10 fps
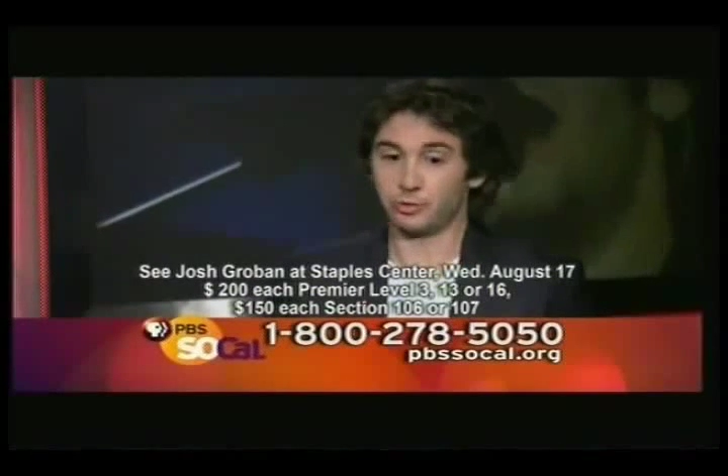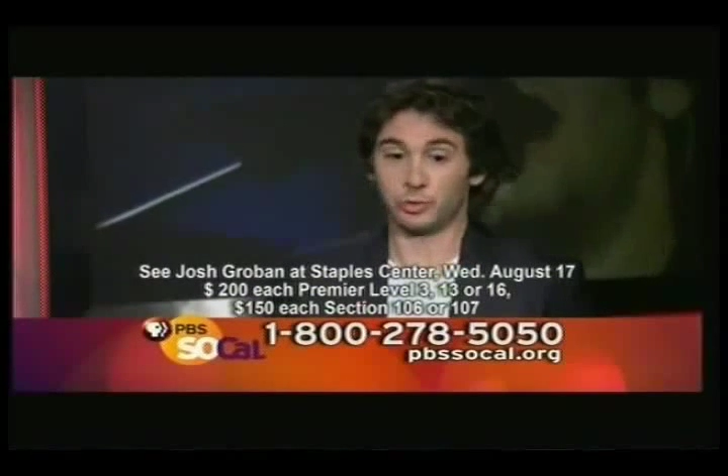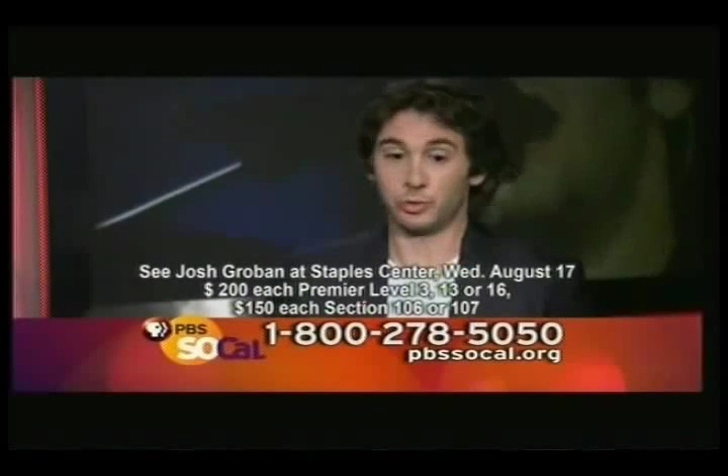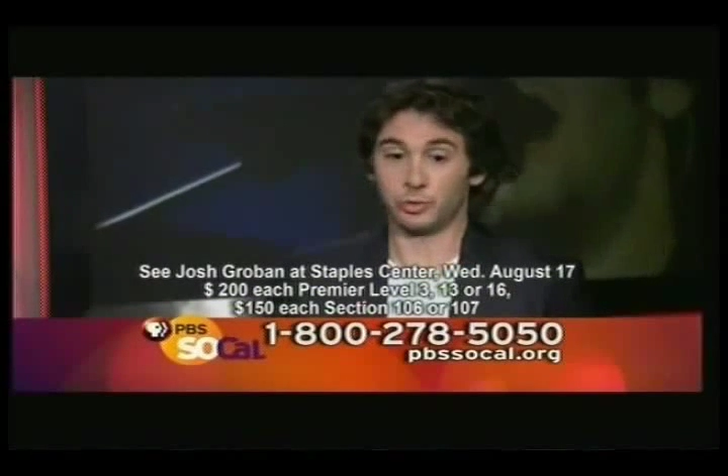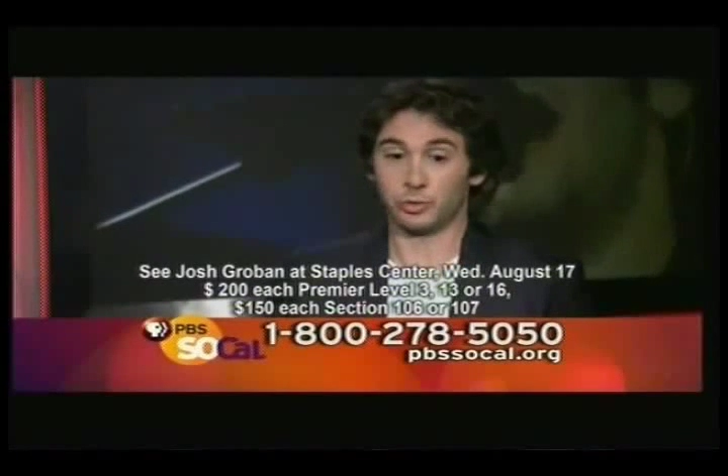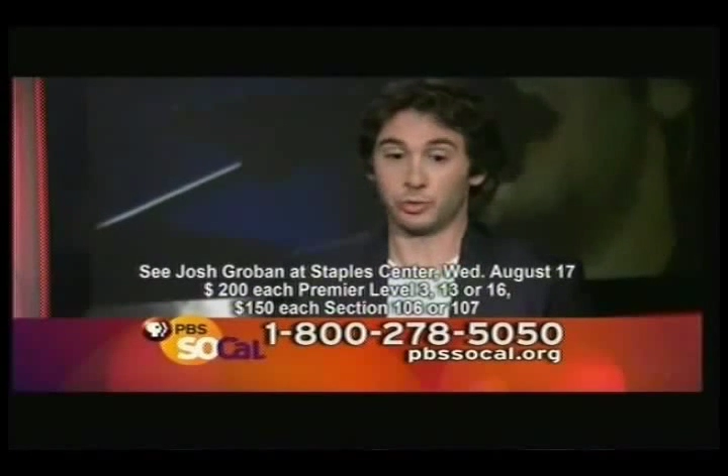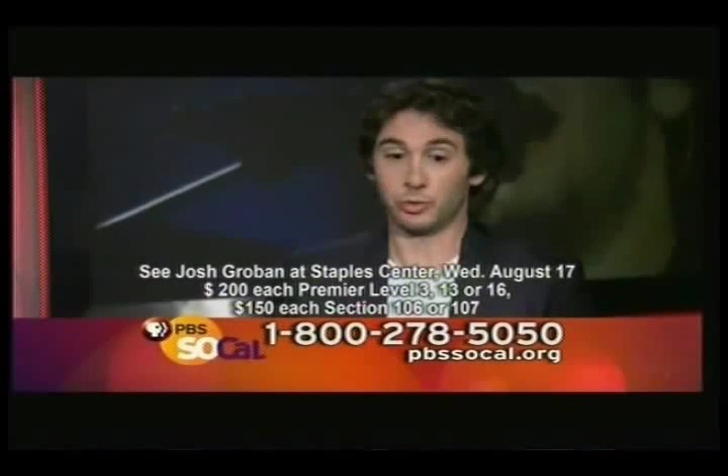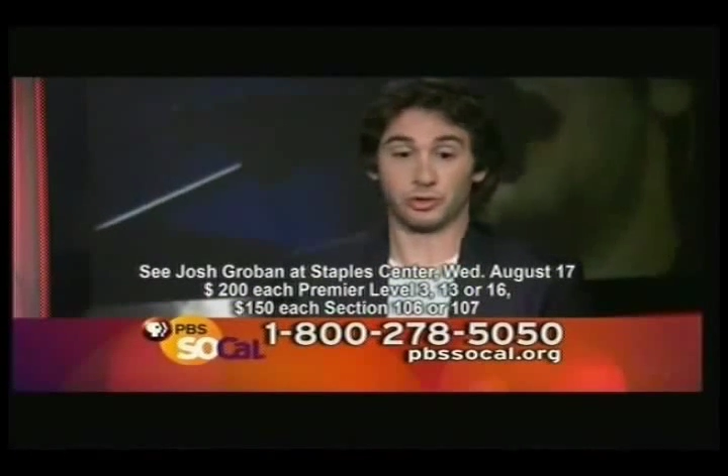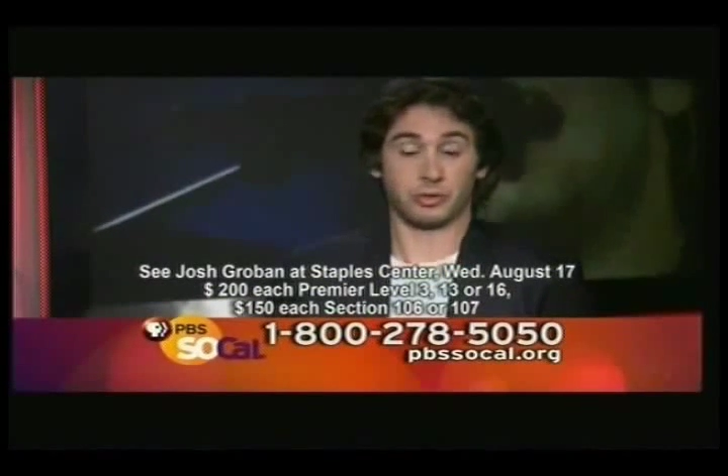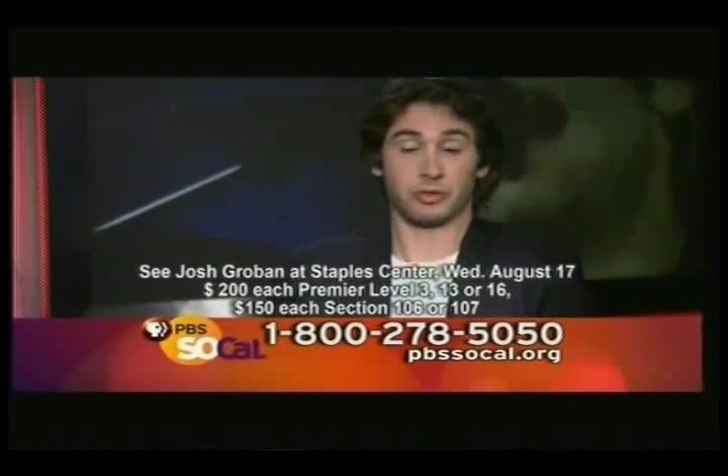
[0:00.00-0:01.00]
Rick Rubin, who's
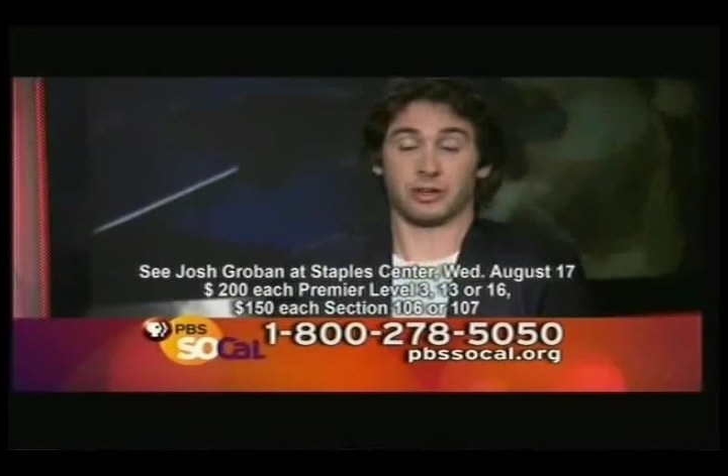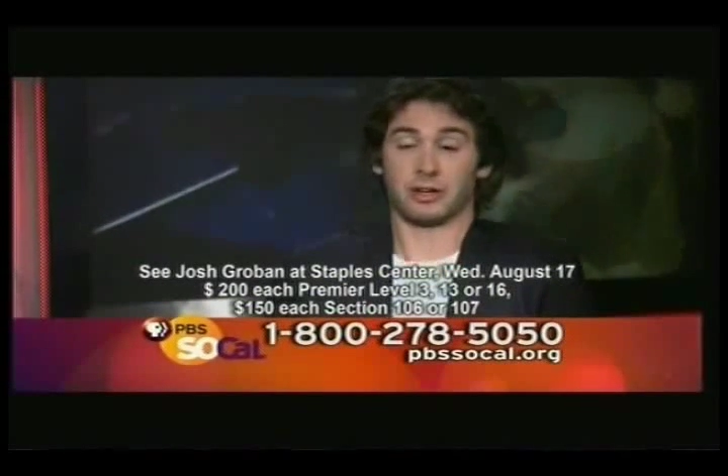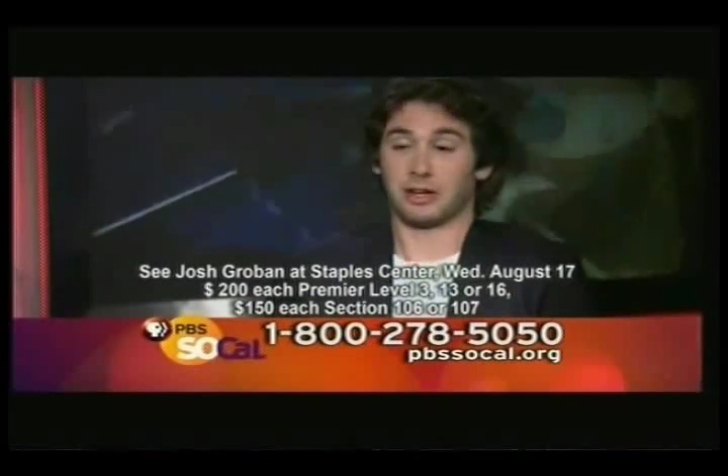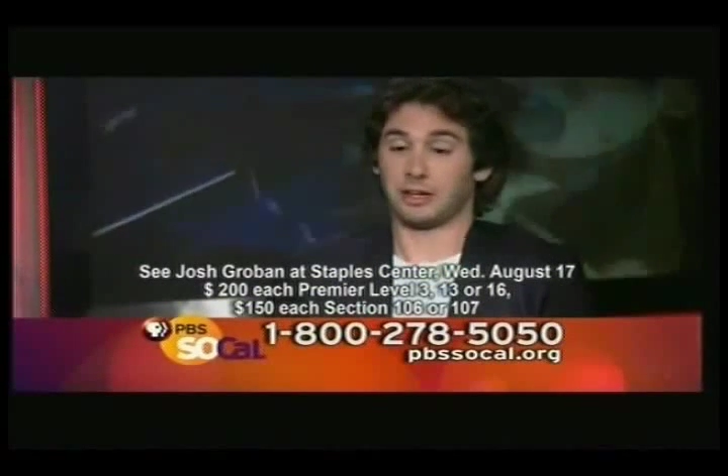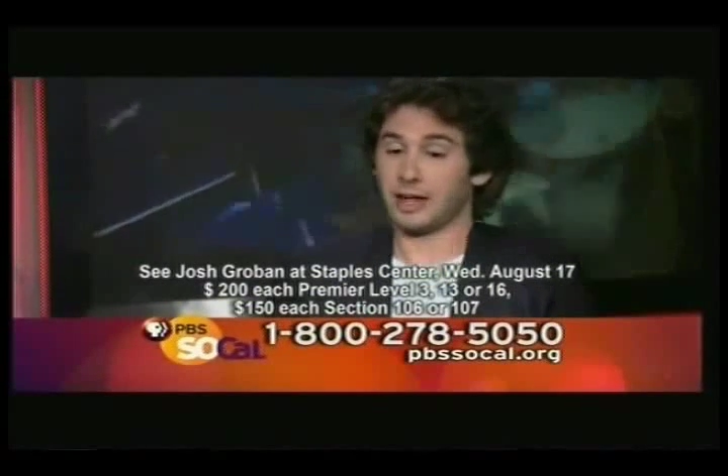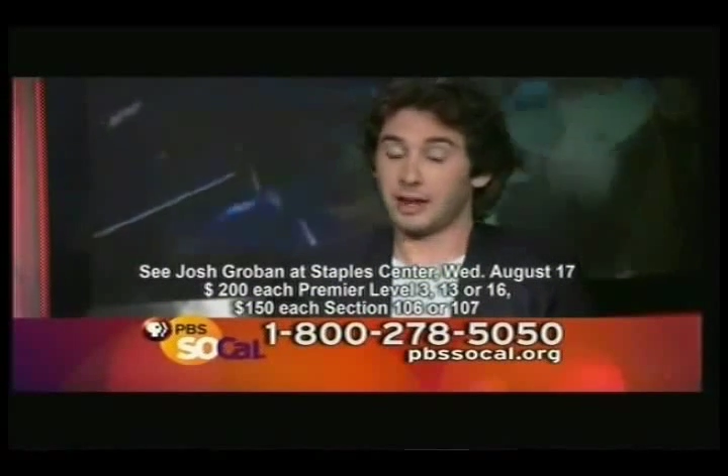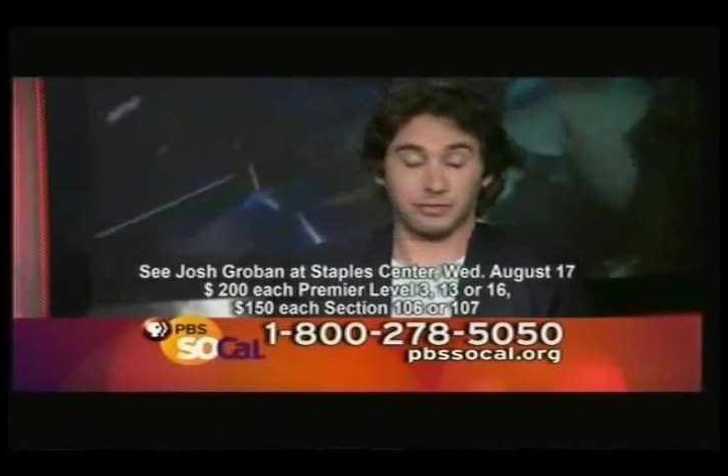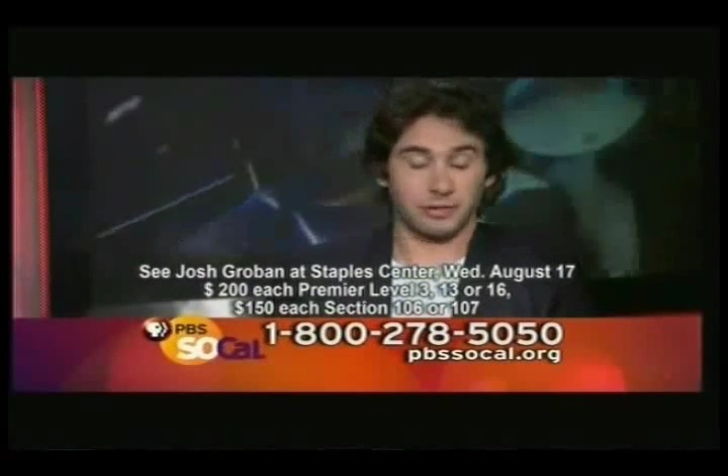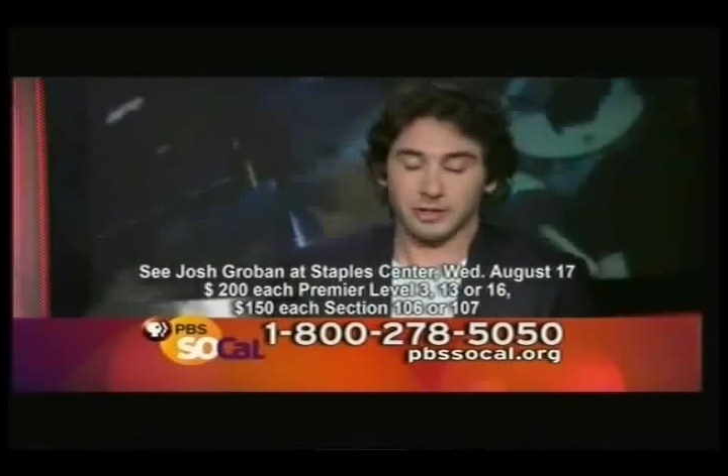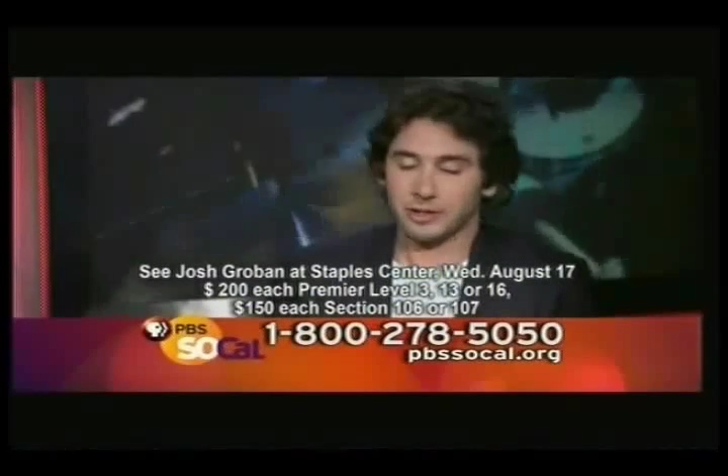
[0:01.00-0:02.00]
worked with a lot of